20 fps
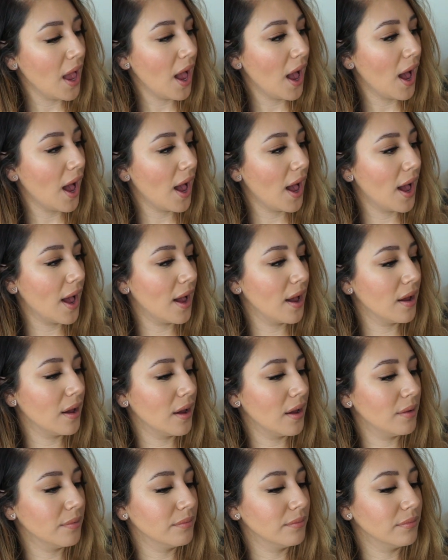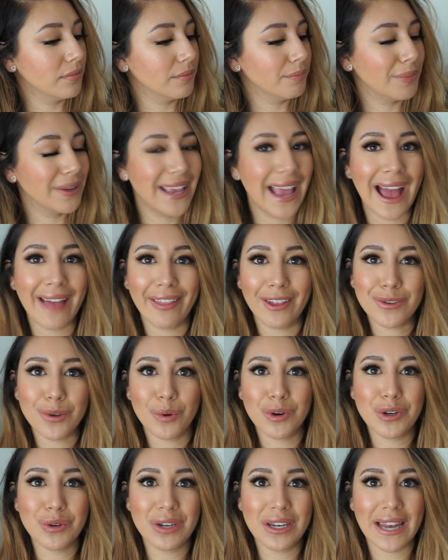But yeah, that's what
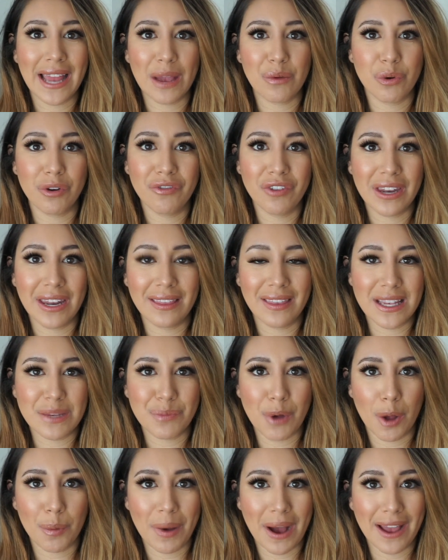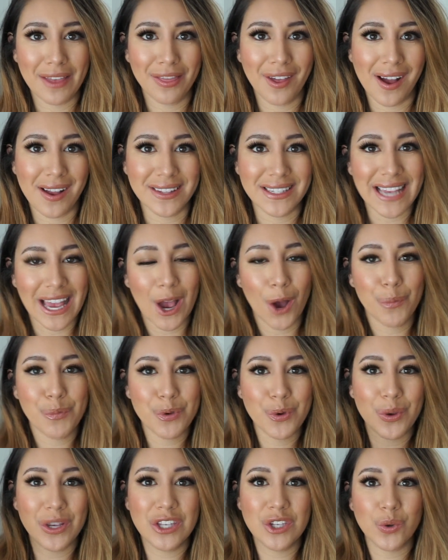we're doing today. We're feeding these ball pythons. I hope
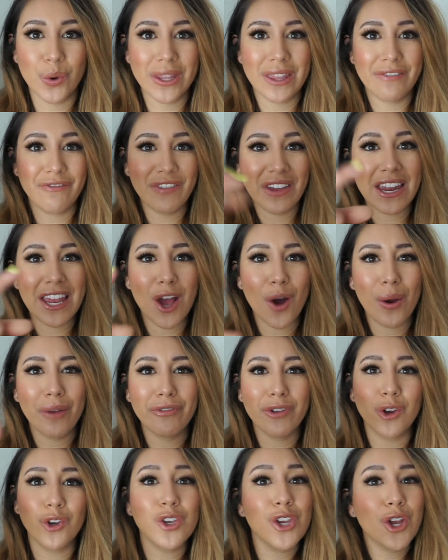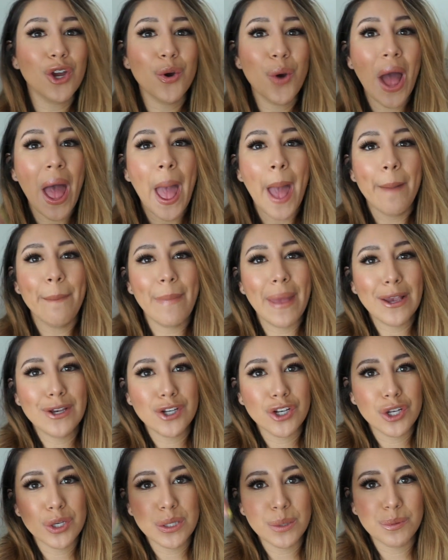you enjoy the video. If you're new, make
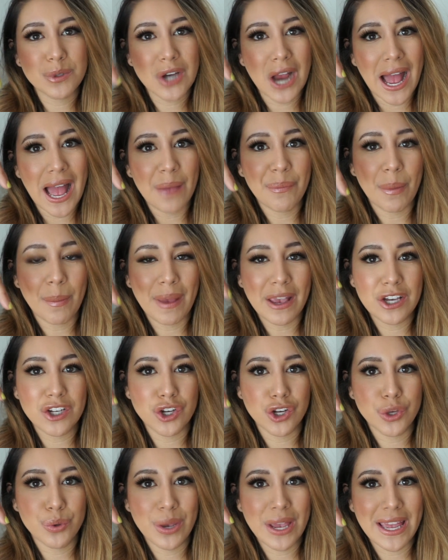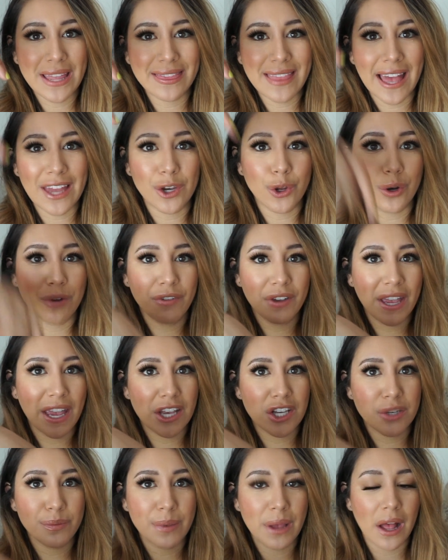sure you subscribe. Make sure you hit that
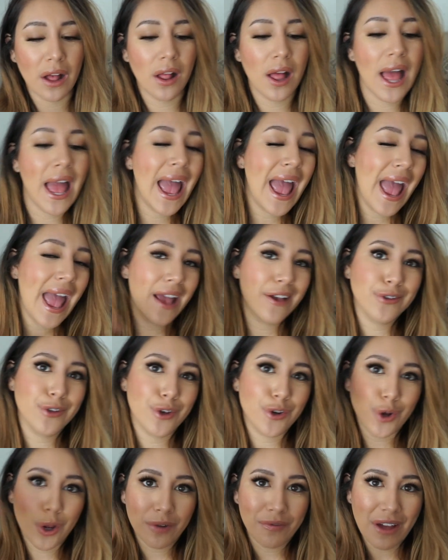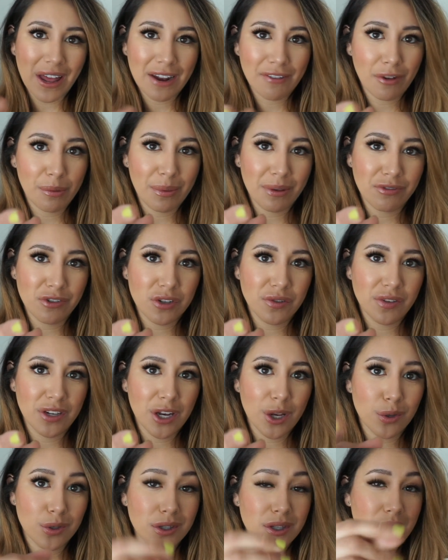notification bell so you're notified of all my future
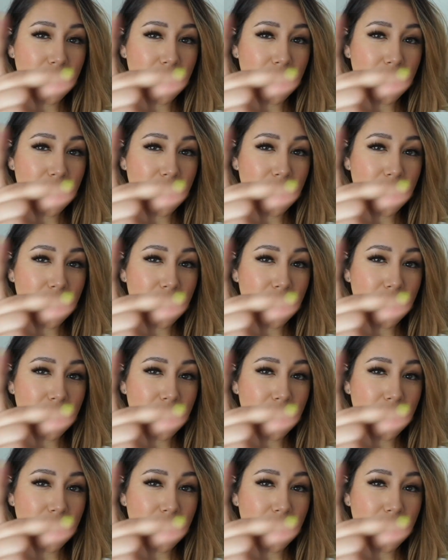videos.